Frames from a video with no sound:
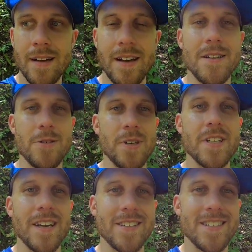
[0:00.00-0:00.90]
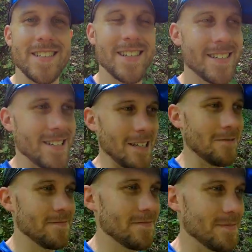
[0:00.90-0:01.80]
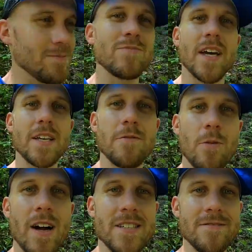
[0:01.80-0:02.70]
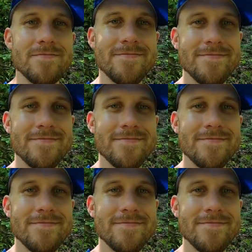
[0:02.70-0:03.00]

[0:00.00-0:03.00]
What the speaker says: enjoy challenges. So, thank you for watching.